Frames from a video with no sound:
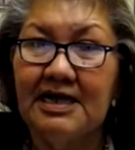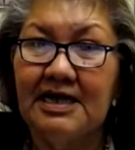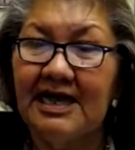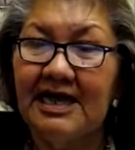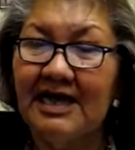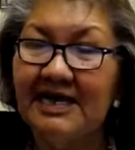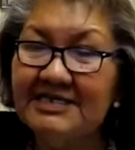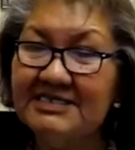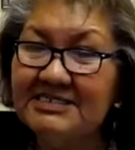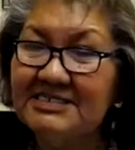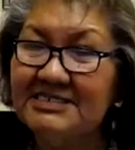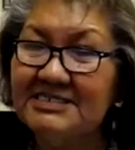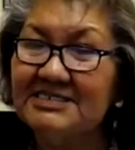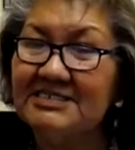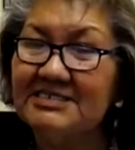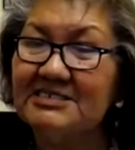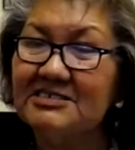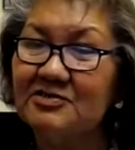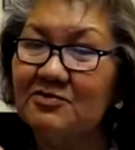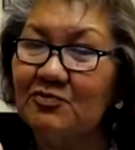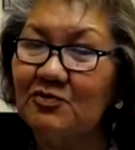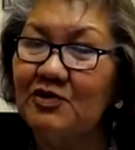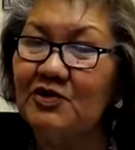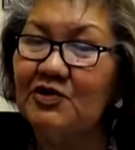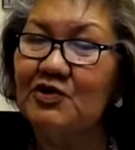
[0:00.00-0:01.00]

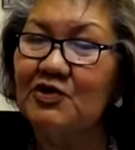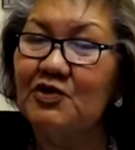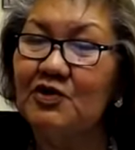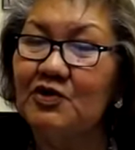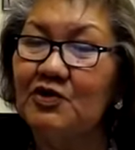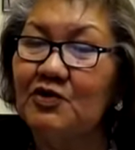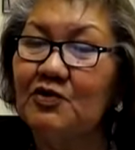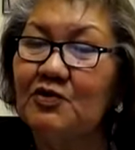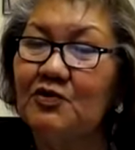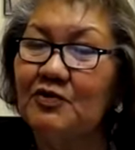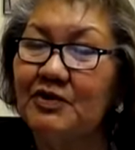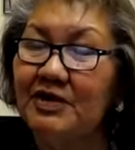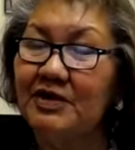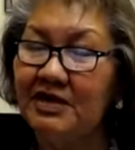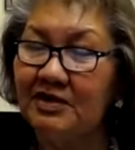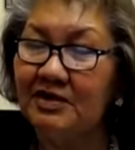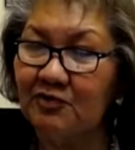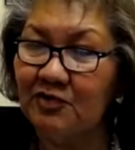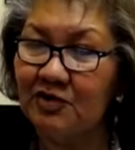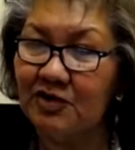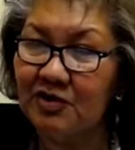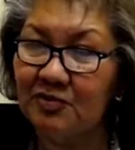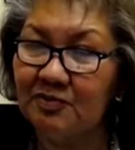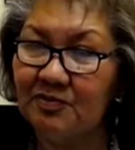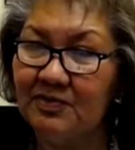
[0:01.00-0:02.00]
essence with you
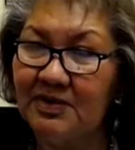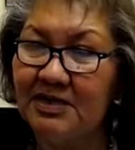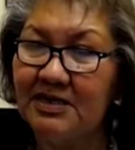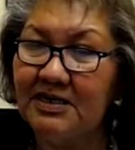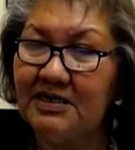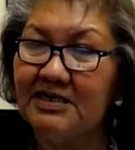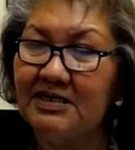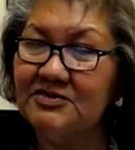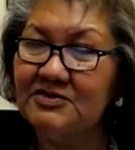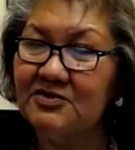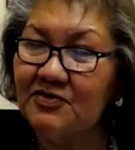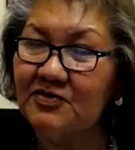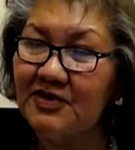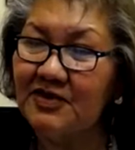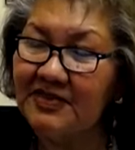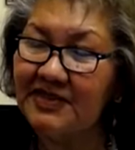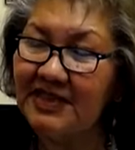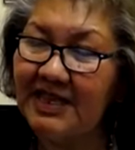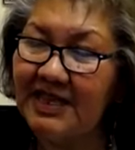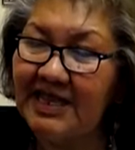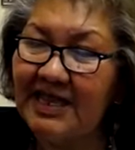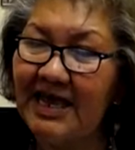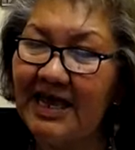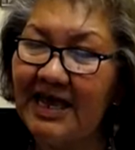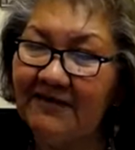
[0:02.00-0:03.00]
and with me so that
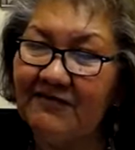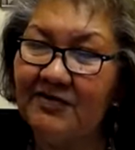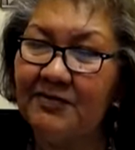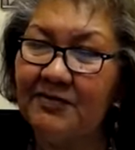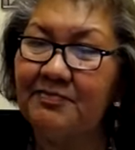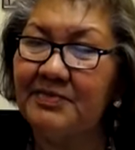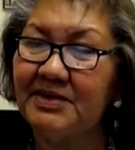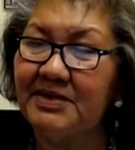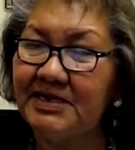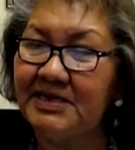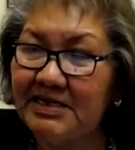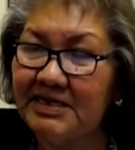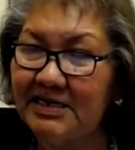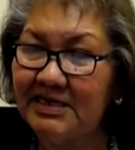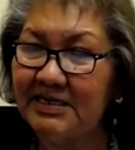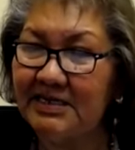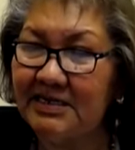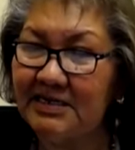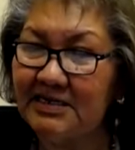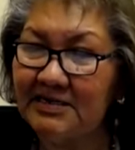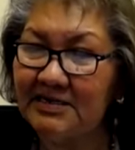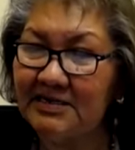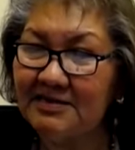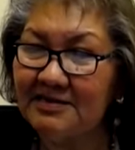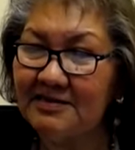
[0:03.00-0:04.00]
they have a
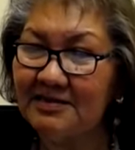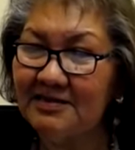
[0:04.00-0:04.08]
meaning